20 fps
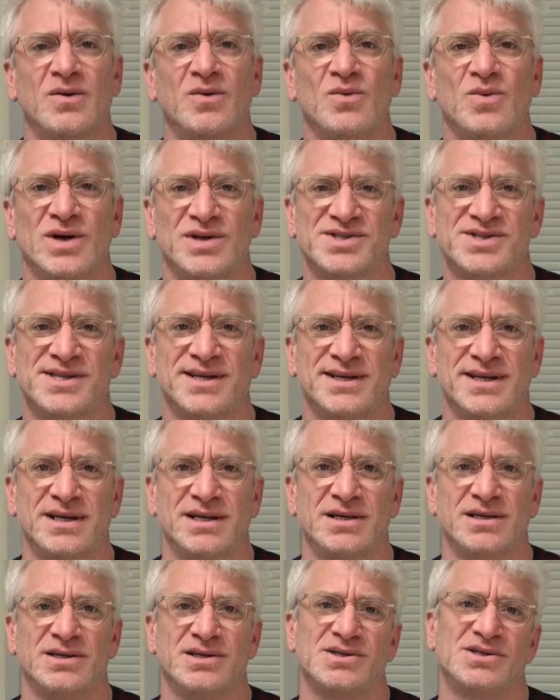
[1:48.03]
Wilson
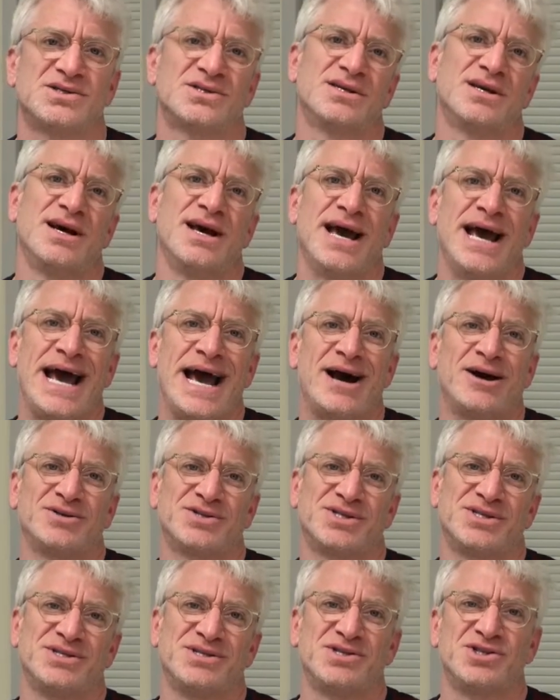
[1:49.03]
is
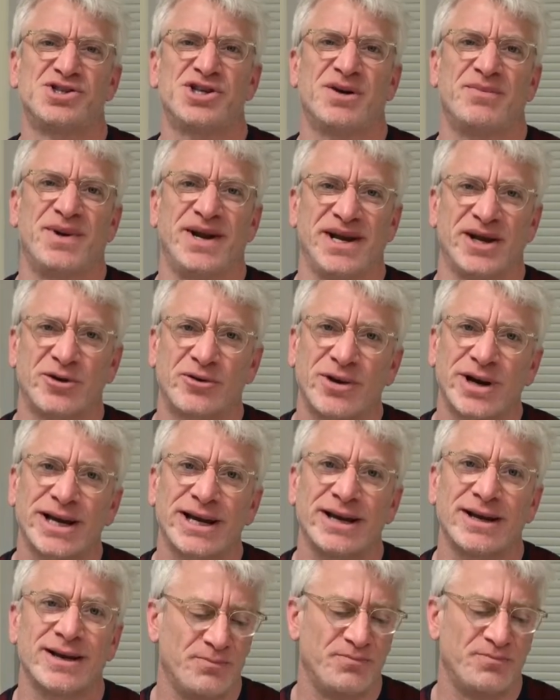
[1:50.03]
House's Jiminy
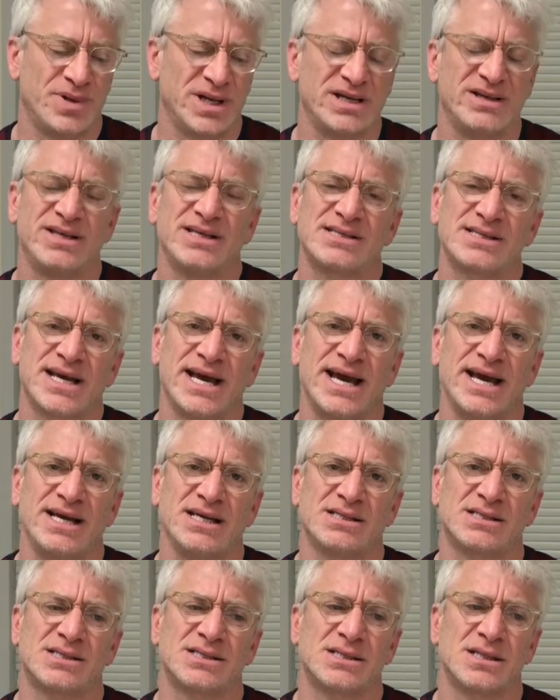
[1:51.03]
Cricket, but in this
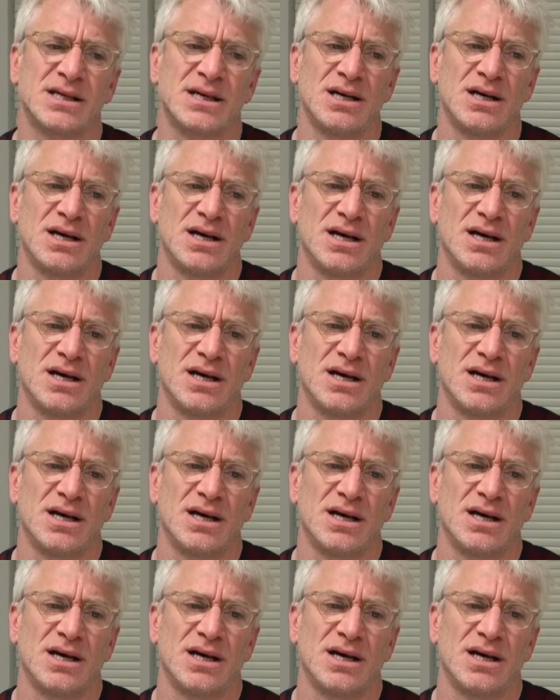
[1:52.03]
case,